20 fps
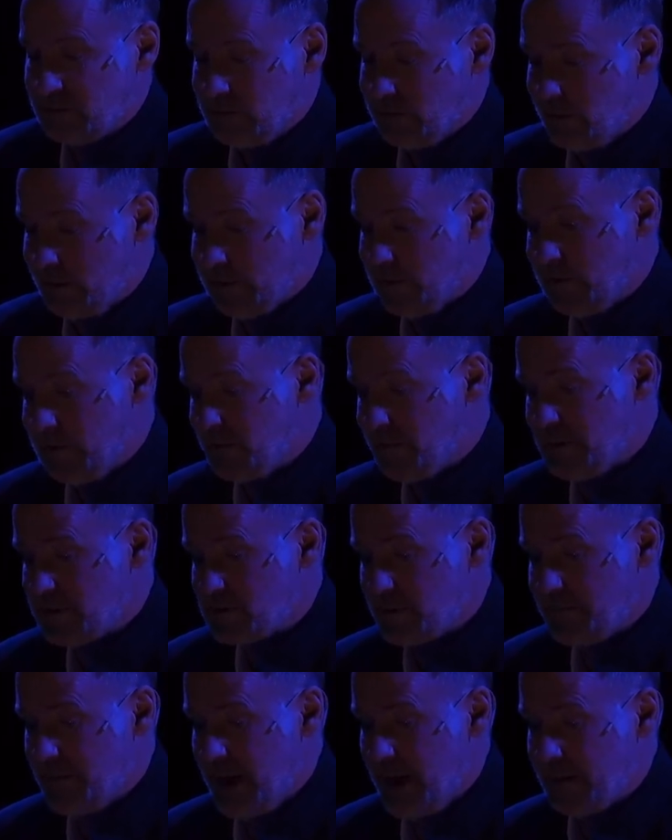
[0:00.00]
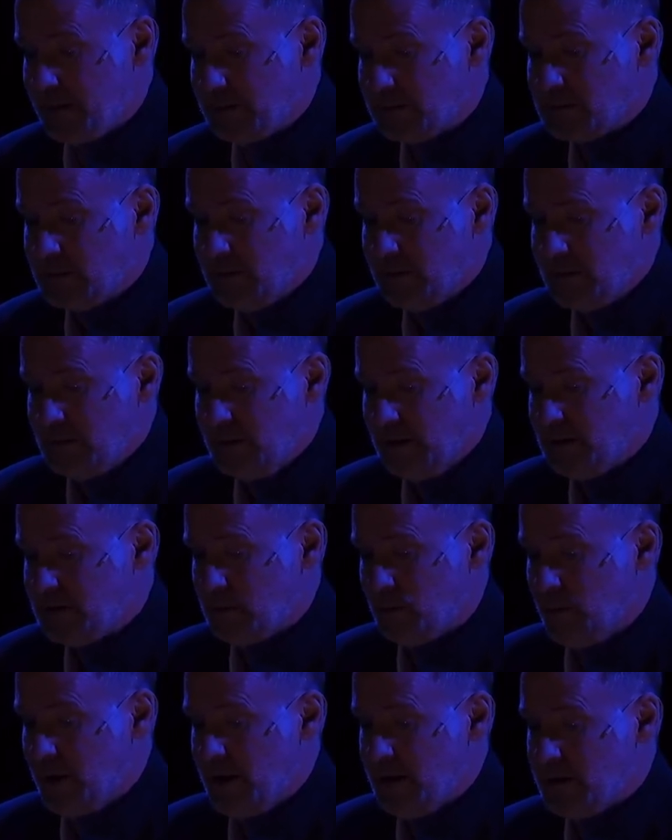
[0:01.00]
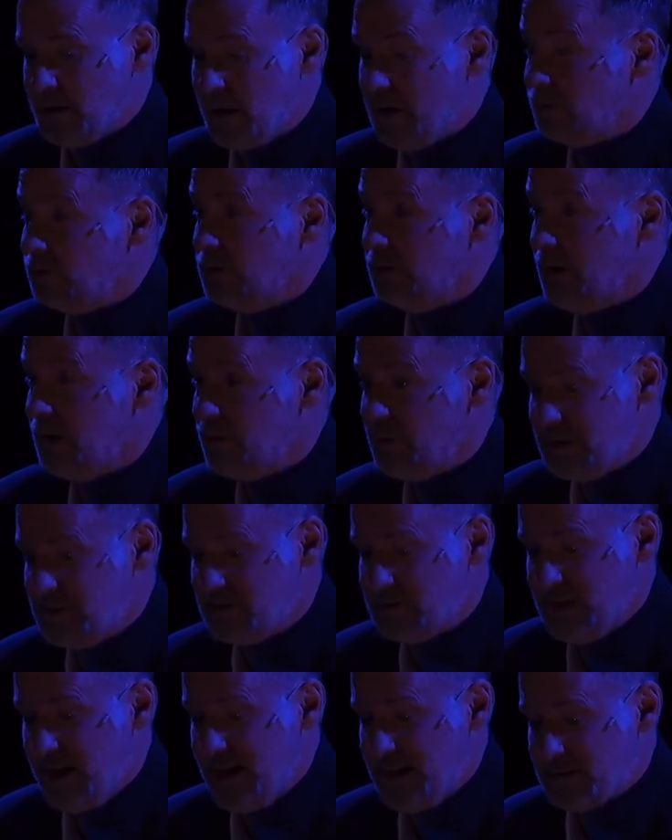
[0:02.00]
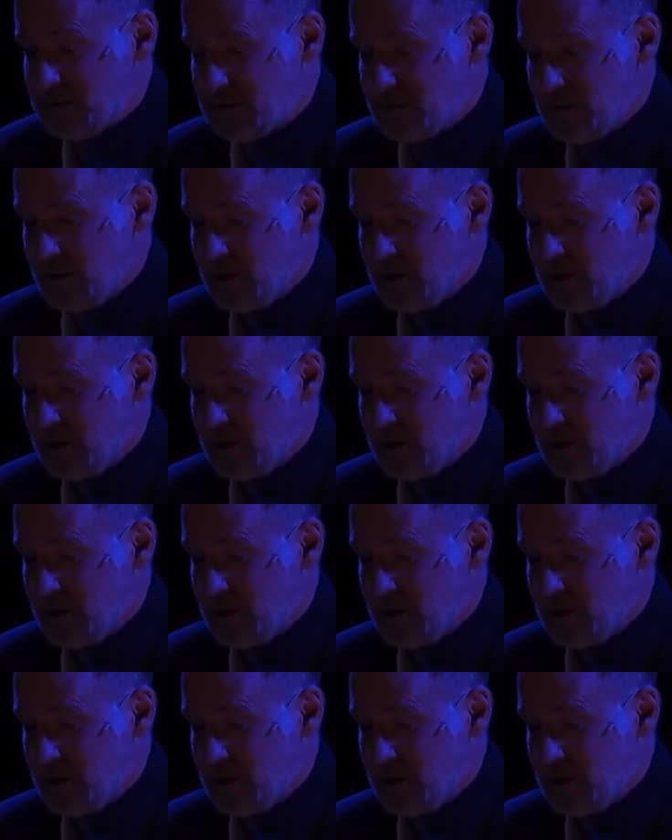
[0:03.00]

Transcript: "I don't know much about it. Either way, I only know he's dead."